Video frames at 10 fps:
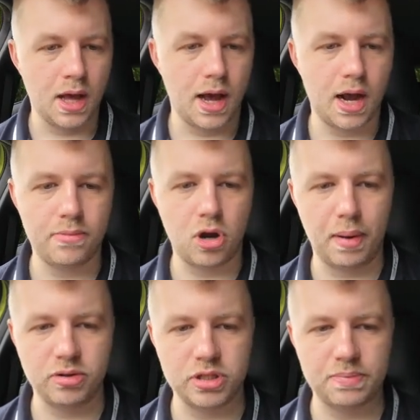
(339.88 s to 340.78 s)
Got
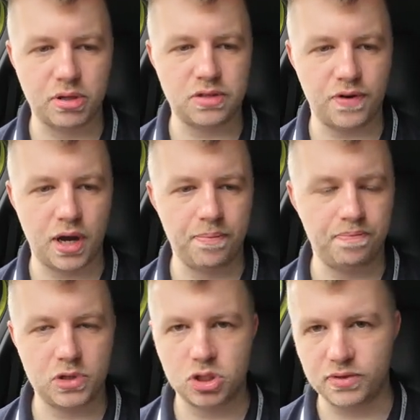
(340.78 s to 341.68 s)
built in Spotify,
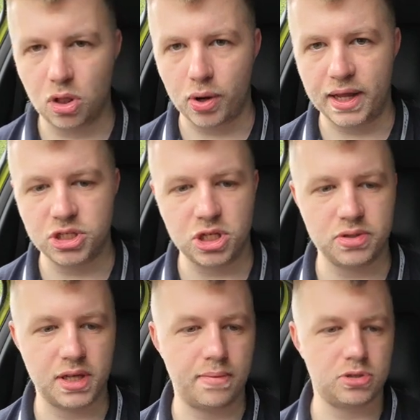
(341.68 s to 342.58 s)
so you have to log in to
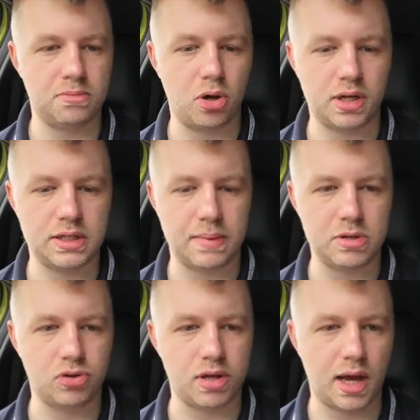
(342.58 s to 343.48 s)
use that. So I'm not going to
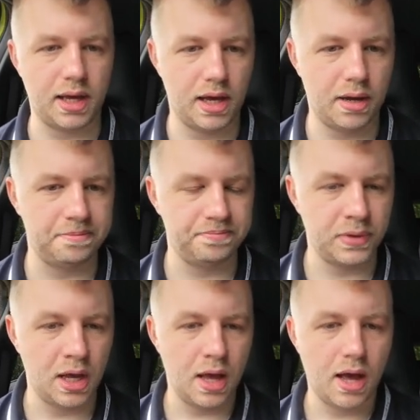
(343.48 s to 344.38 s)
demonstrate that here.
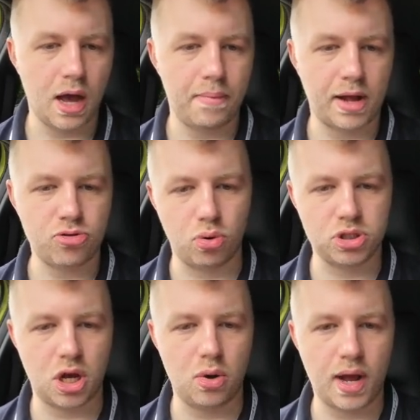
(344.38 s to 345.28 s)
Android
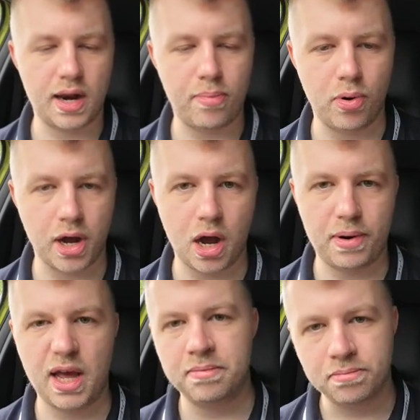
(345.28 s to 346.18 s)
Auto and Apple
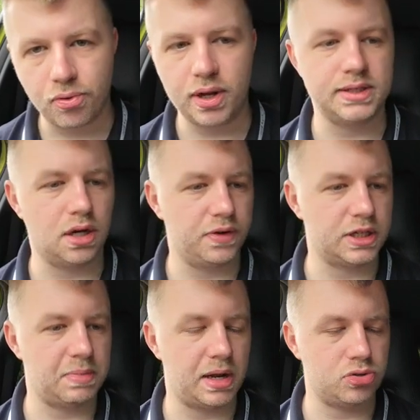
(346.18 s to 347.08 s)
CarPlay, pretty
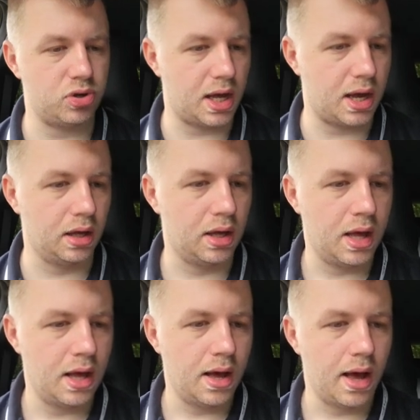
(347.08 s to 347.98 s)
self-explanatory there.
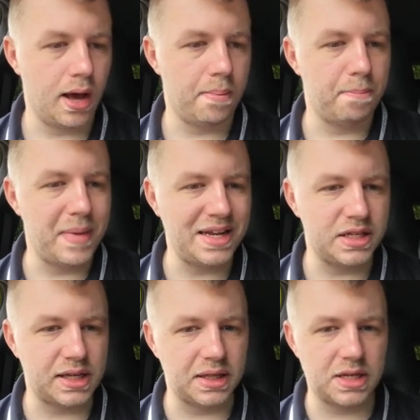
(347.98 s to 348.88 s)
Media
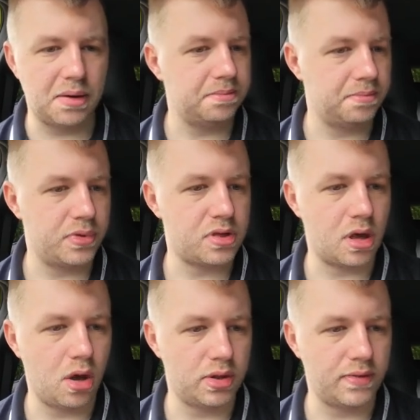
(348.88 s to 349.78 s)
Center,
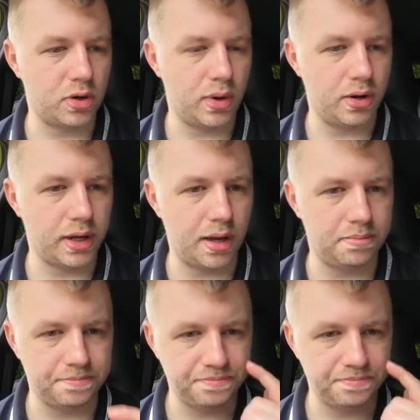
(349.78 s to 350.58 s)
so let's have a quick look here.